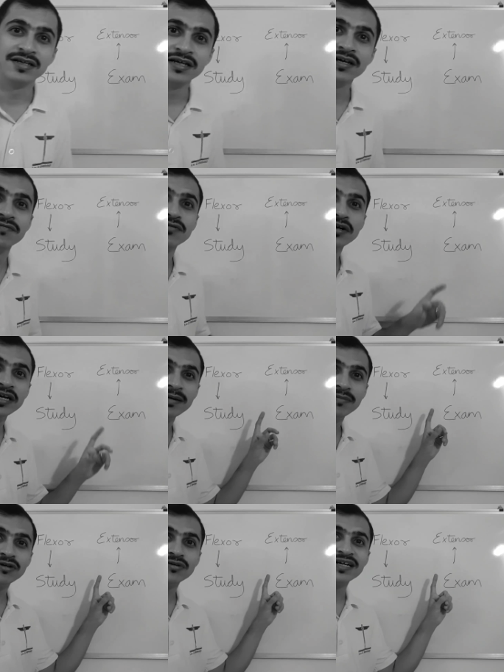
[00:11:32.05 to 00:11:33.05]
If you are
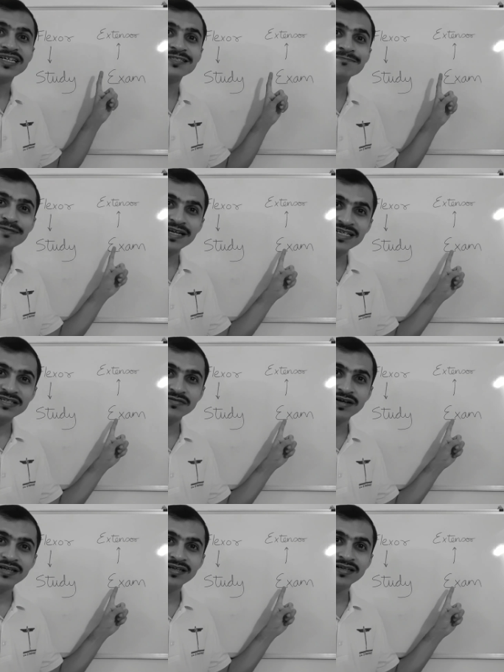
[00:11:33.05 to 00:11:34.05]
able to express
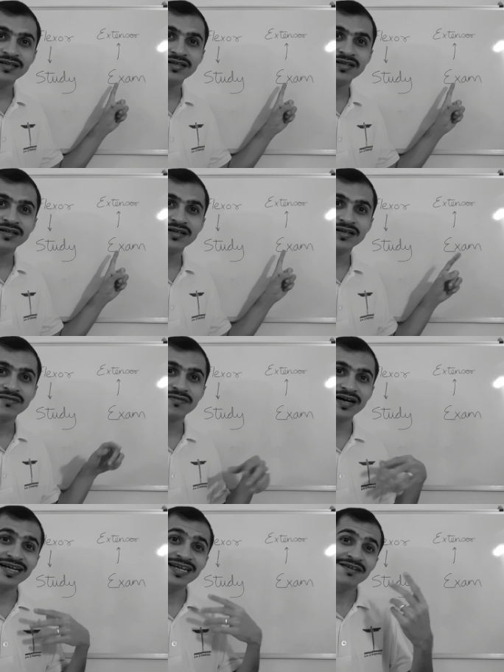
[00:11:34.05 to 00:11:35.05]
well,
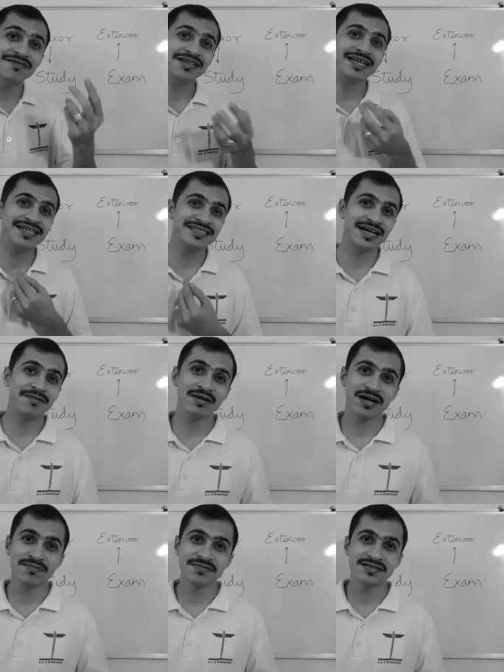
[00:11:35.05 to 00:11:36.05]
finally when the exam
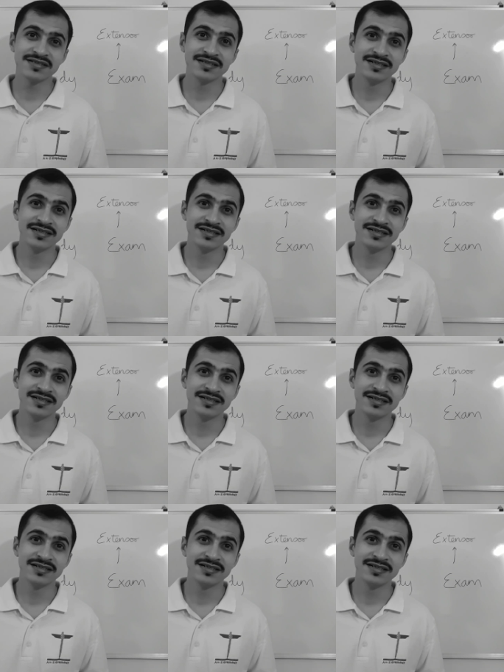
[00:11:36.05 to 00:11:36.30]
comes,